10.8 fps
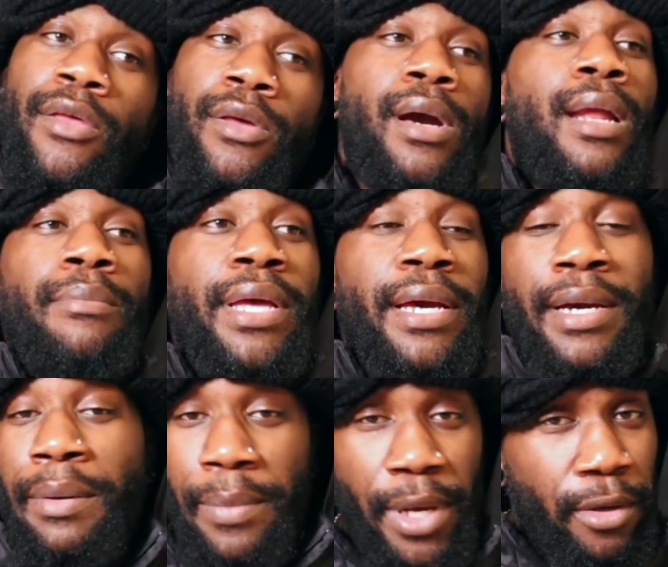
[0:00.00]
you gotta be a
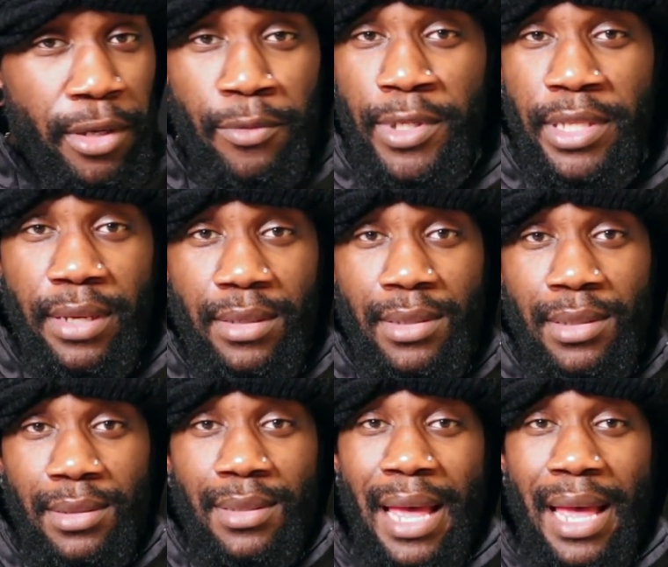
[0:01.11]
chameleon with this.